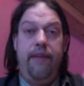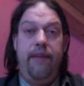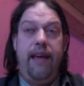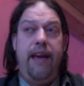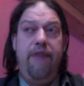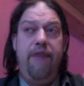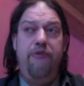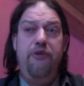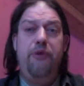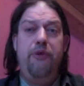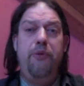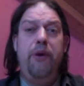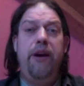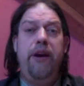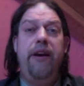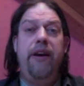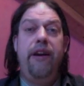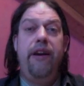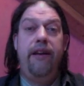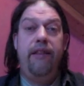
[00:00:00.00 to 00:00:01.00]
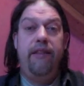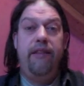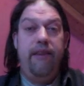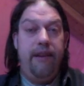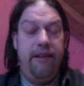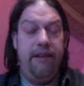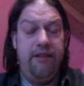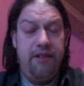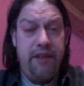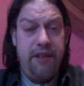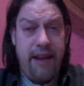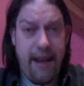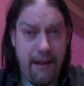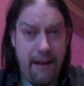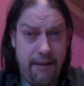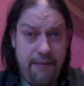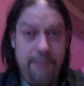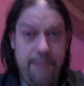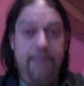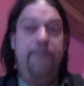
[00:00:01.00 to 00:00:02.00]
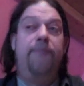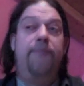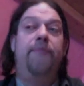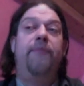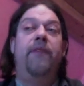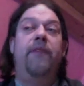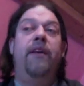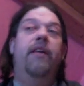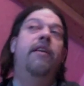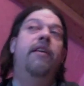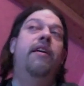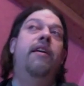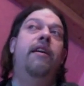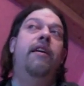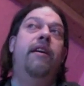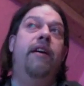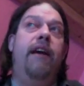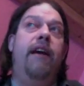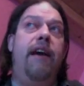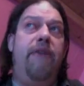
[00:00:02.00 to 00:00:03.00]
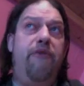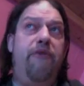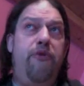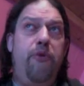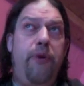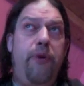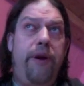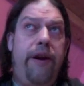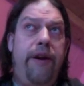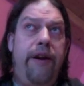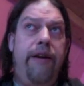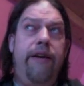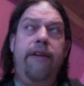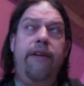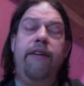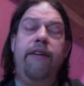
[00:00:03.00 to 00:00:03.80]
in the internet, everywhere